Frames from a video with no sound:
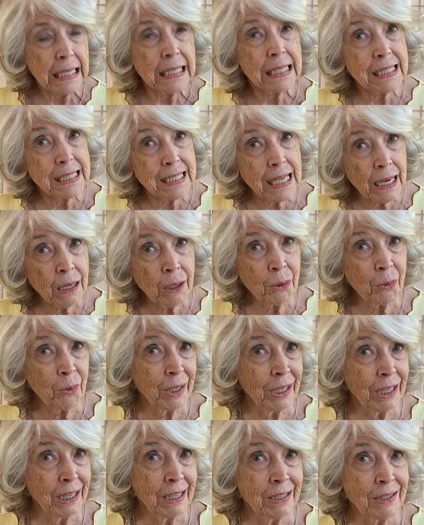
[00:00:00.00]
Second
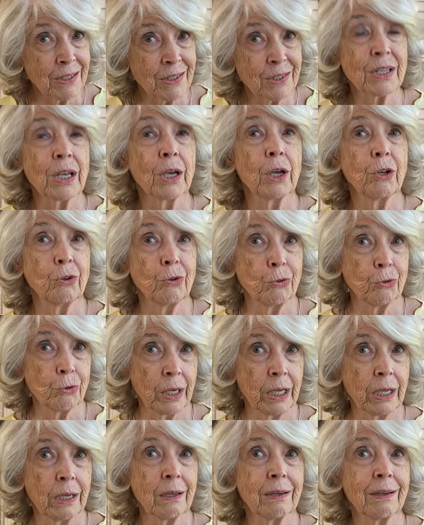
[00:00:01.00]
one is
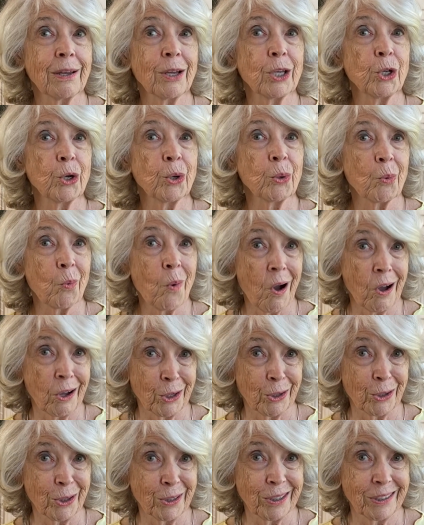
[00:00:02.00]
drink your
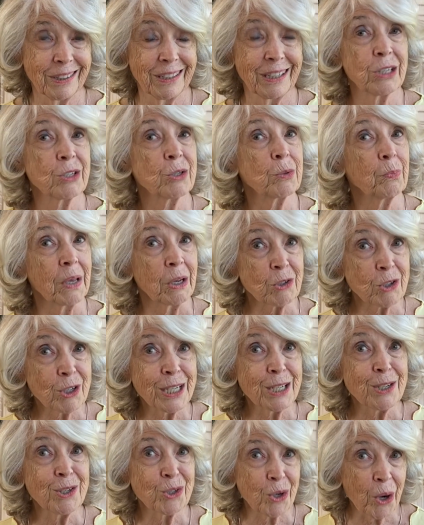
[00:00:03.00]
water,
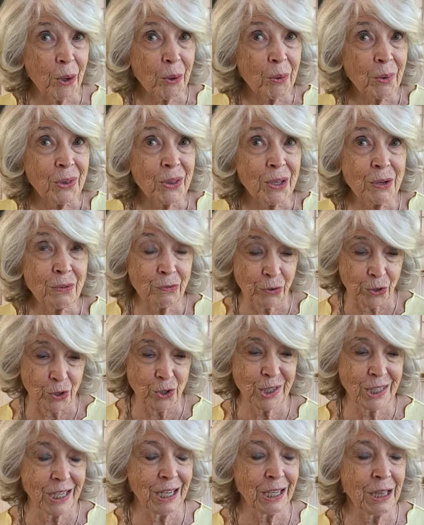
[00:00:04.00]
especially start with it
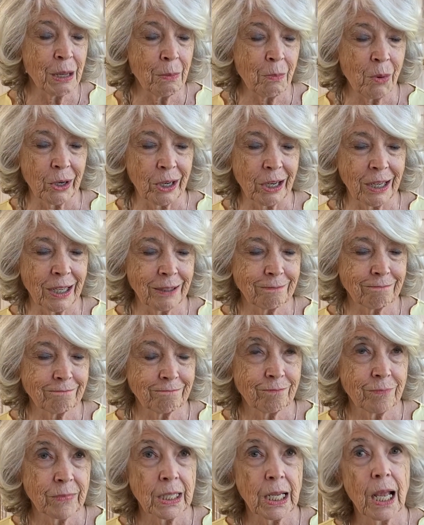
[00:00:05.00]
first thing in the morning.
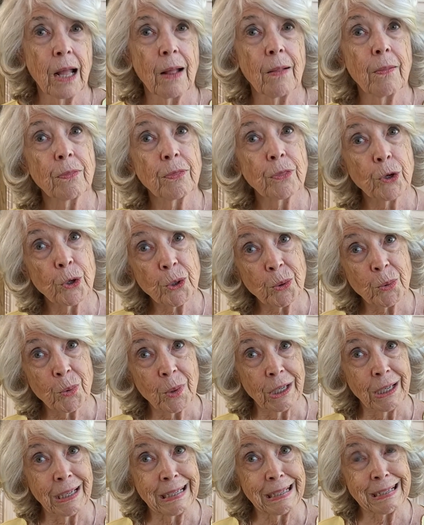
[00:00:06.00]
Third
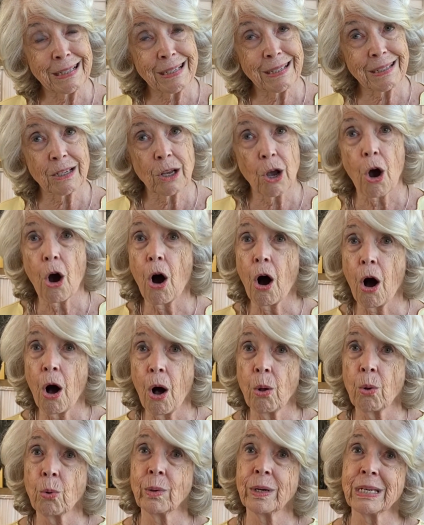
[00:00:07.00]
one is
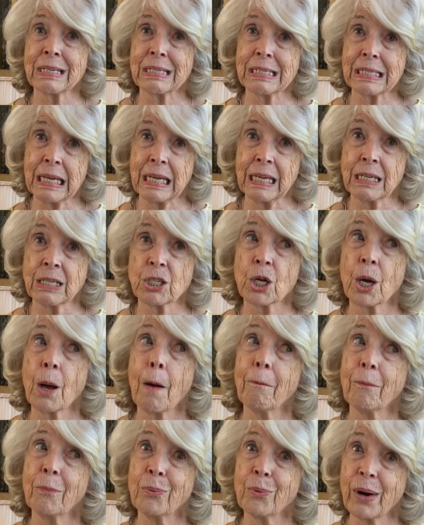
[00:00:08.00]
always eat
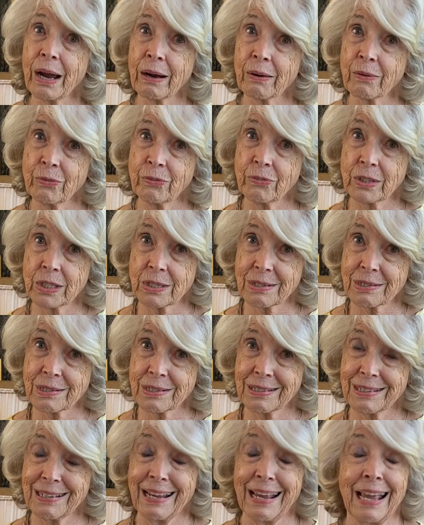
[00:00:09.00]

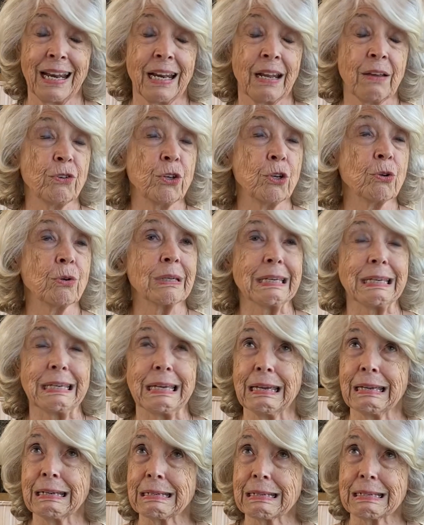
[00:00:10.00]
breakfast. And if you
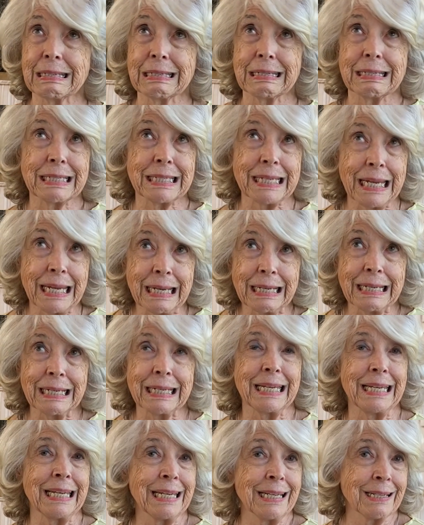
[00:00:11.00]
can't stand to
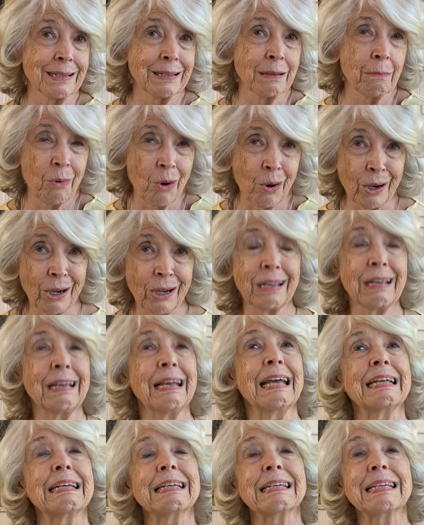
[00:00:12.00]
eat in the morning,
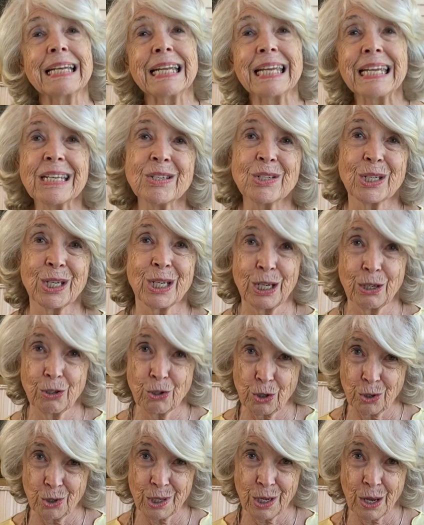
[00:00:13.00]
at least get
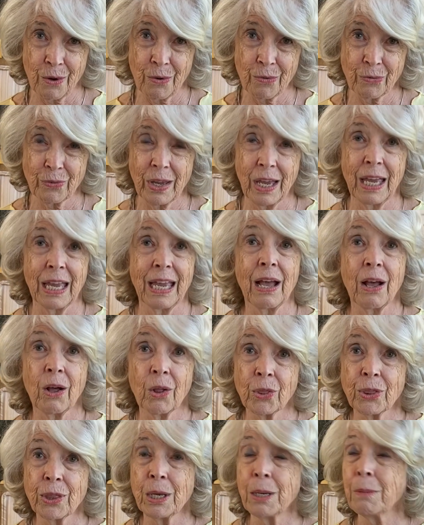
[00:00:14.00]
yourself a
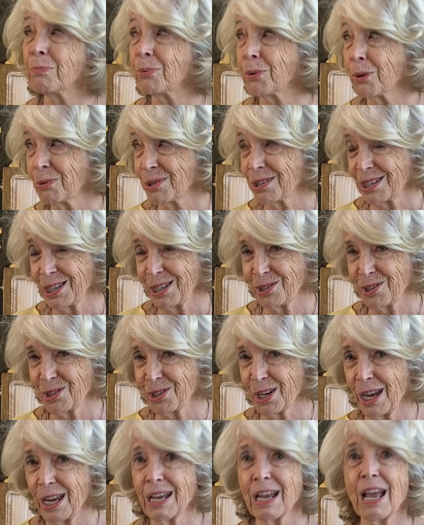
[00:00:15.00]
healthy protein
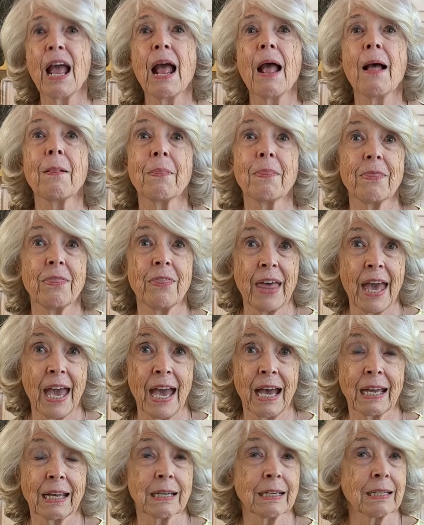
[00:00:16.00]
shake
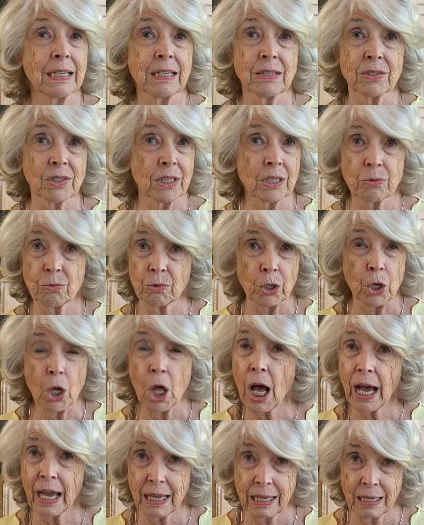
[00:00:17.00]
that isn't real
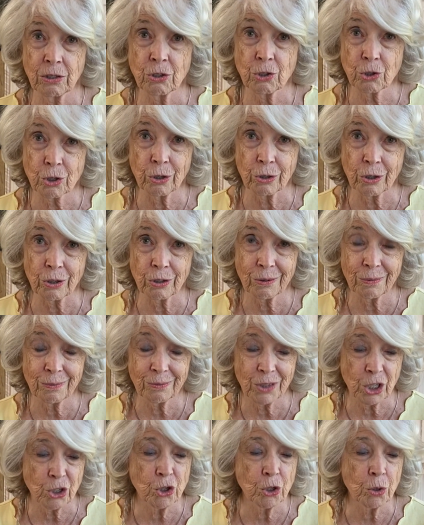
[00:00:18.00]
high in sugar,
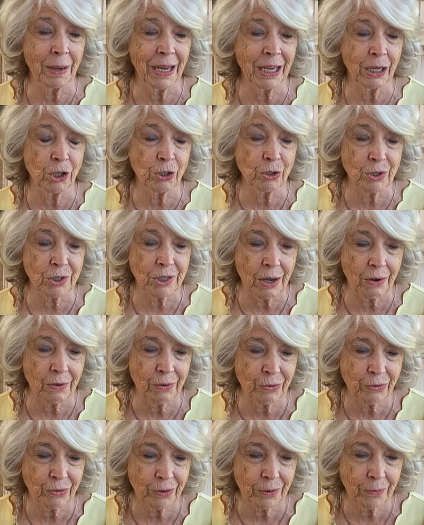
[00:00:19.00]
that you make
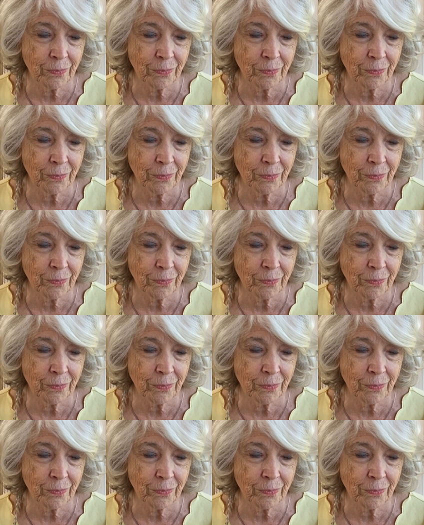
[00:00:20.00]
yourself.